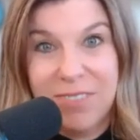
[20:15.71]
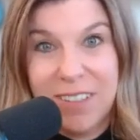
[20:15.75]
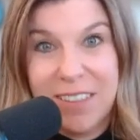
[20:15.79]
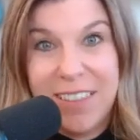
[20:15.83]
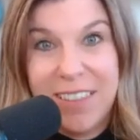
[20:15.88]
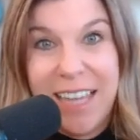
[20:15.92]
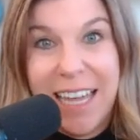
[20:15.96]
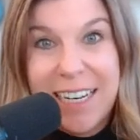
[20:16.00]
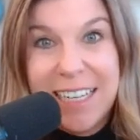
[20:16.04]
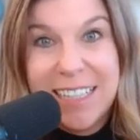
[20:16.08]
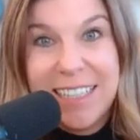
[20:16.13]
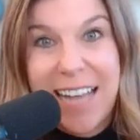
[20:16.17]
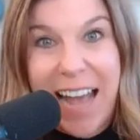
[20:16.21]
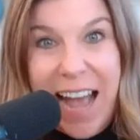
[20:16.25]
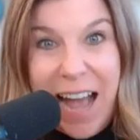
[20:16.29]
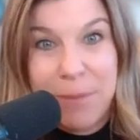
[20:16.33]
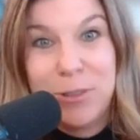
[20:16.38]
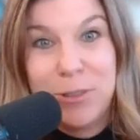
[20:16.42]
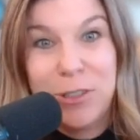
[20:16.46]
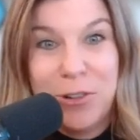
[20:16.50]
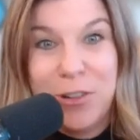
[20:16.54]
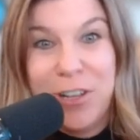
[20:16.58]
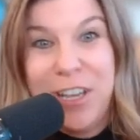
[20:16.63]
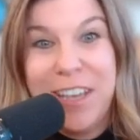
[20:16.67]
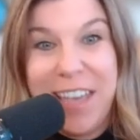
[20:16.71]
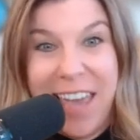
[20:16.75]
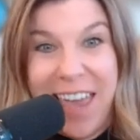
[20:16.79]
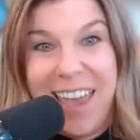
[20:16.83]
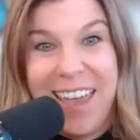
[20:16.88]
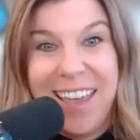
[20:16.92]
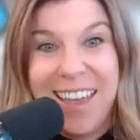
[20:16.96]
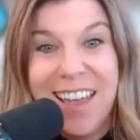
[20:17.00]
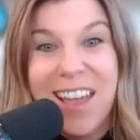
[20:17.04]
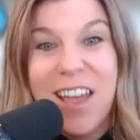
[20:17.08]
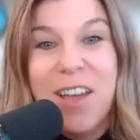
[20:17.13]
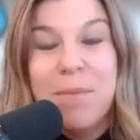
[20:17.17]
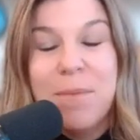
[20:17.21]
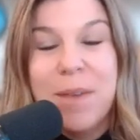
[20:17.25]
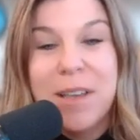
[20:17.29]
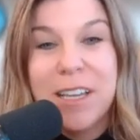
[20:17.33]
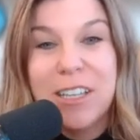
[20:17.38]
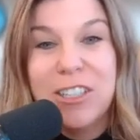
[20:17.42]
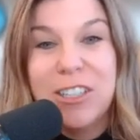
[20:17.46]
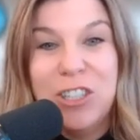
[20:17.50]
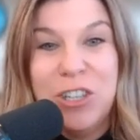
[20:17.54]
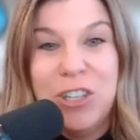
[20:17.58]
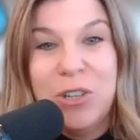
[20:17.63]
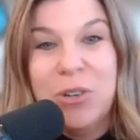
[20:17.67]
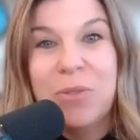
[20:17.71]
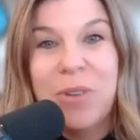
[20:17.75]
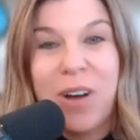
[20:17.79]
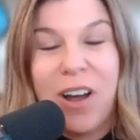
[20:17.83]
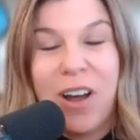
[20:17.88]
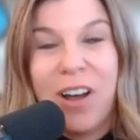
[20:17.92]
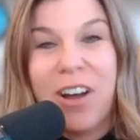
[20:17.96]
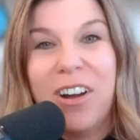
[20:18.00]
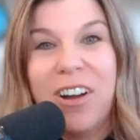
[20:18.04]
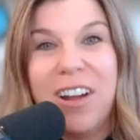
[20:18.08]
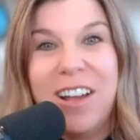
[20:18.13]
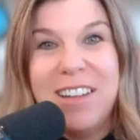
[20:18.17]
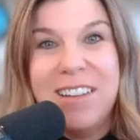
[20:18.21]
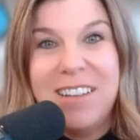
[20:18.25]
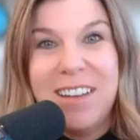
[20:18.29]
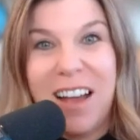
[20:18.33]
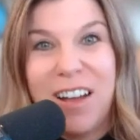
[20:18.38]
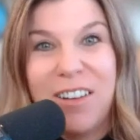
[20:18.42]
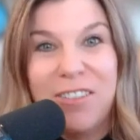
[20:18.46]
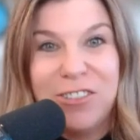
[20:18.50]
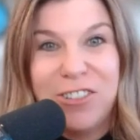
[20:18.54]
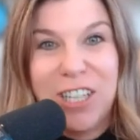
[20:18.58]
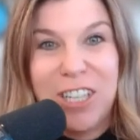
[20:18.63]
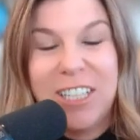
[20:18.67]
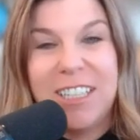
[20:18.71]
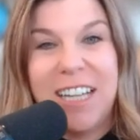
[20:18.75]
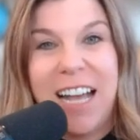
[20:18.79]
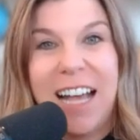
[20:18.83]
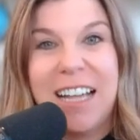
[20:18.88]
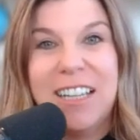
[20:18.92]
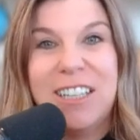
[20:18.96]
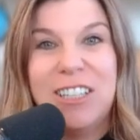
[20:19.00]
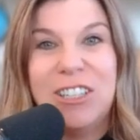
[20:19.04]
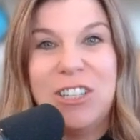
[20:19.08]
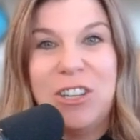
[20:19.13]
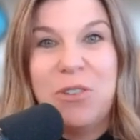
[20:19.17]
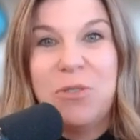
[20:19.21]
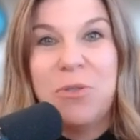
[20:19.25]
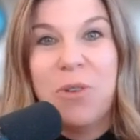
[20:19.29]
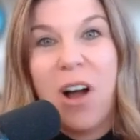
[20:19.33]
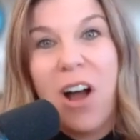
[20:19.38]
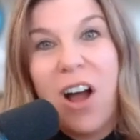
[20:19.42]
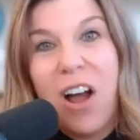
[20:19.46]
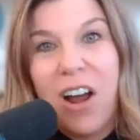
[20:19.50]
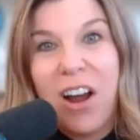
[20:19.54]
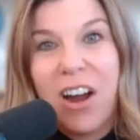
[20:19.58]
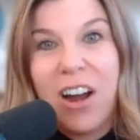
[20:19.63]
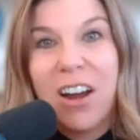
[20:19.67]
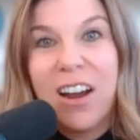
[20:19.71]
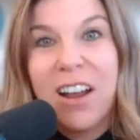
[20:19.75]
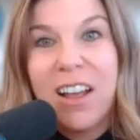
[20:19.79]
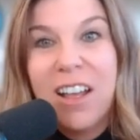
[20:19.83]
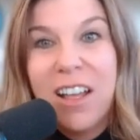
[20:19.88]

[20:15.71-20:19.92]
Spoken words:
That is absolutely okay because you are enough just as you are.